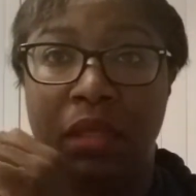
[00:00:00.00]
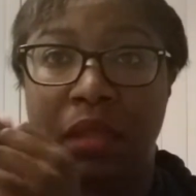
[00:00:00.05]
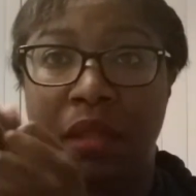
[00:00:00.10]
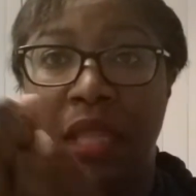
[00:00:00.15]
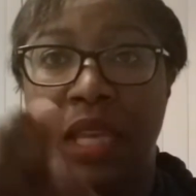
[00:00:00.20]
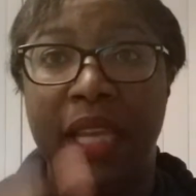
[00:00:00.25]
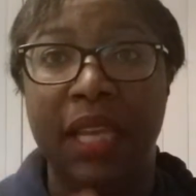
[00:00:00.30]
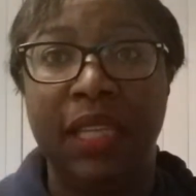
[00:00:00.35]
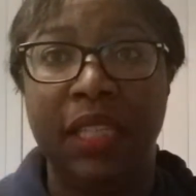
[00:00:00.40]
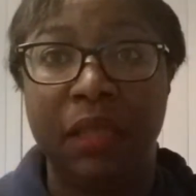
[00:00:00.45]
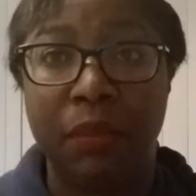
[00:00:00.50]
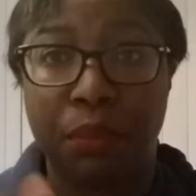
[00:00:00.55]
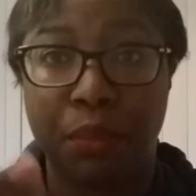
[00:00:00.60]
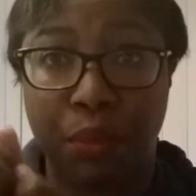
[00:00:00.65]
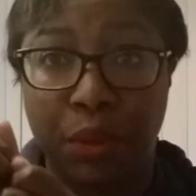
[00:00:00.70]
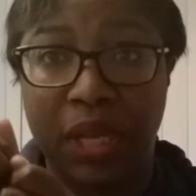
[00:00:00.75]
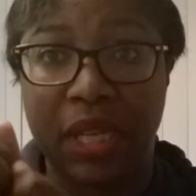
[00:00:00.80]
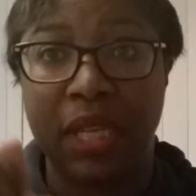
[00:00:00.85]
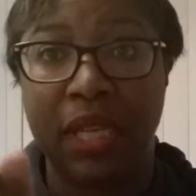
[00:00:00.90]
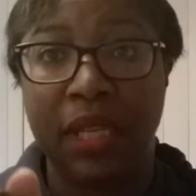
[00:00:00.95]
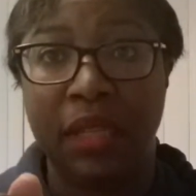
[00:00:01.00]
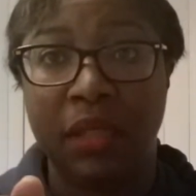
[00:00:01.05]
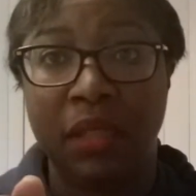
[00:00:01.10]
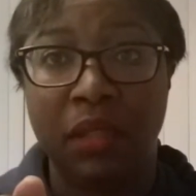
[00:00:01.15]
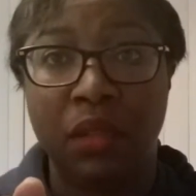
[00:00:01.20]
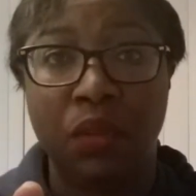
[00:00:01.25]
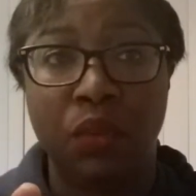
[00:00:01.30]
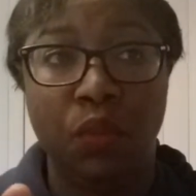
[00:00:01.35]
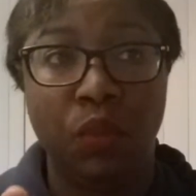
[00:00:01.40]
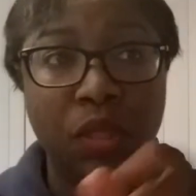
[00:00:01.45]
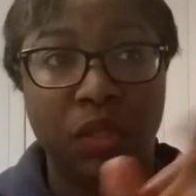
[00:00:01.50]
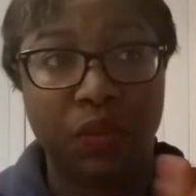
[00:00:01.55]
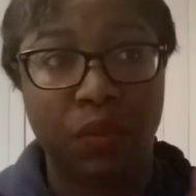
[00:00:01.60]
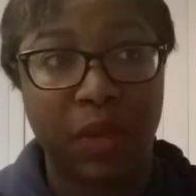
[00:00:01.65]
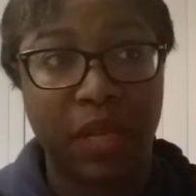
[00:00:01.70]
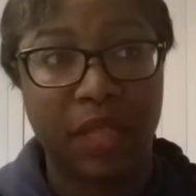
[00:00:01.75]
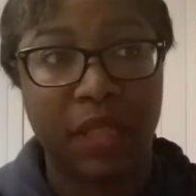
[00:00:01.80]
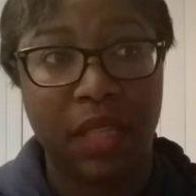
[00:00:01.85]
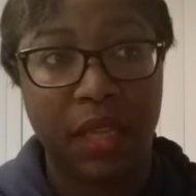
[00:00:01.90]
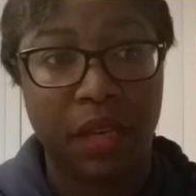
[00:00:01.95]
thing to break it was
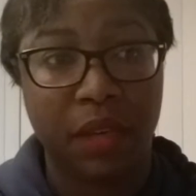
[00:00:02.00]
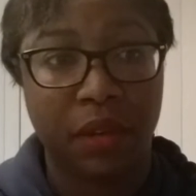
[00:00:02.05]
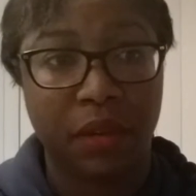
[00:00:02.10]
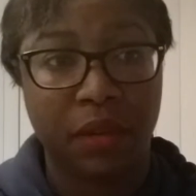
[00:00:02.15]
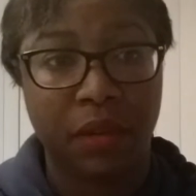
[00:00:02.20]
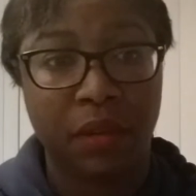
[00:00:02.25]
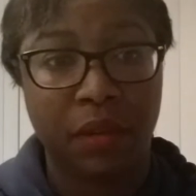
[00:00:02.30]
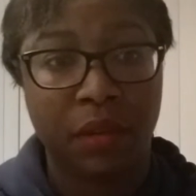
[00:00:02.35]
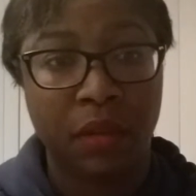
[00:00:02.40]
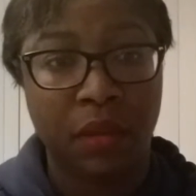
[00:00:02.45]
right there.